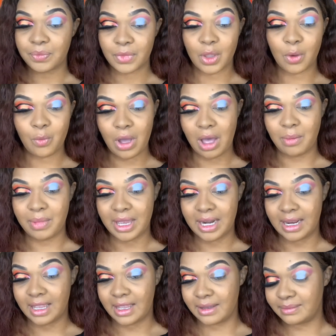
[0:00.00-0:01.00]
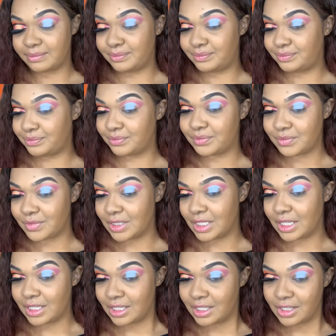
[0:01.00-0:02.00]
Wow, Betty,
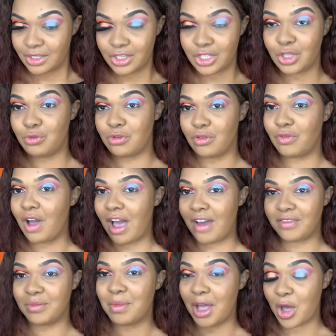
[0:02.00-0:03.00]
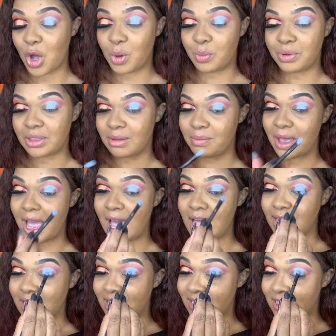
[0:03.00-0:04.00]
you revived my hope in the
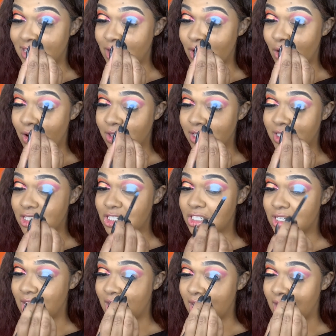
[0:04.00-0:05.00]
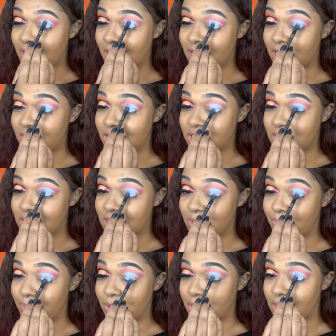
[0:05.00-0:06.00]
palette. Y'all, this shade is just
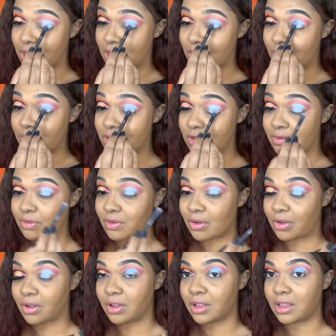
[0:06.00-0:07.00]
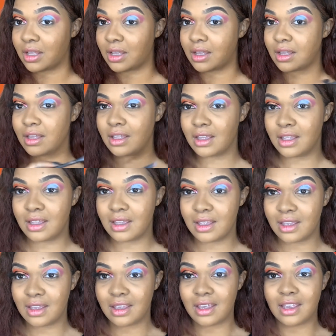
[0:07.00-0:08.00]
beautiful.
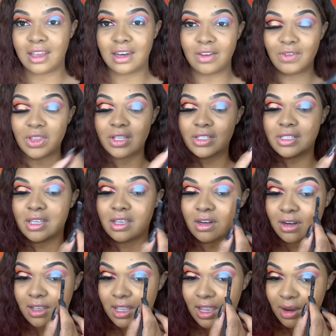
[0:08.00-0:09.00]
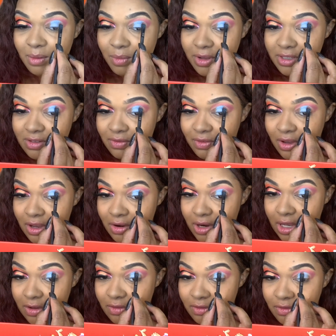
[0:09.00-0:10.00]
It even looks good on camera. It's
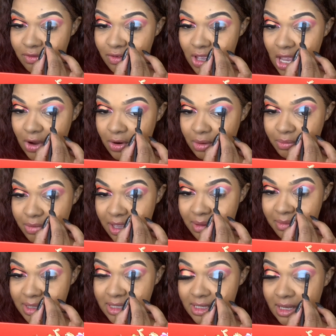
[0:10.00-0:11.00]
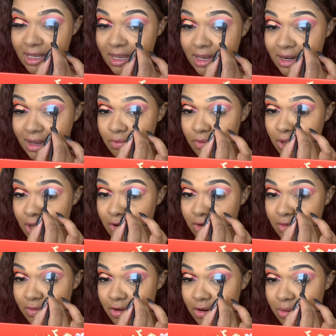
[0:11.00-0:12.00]
very, very pigmented,
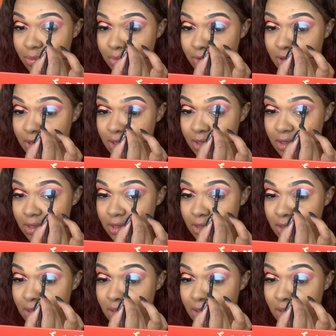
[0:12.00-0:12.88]
very, very pretty.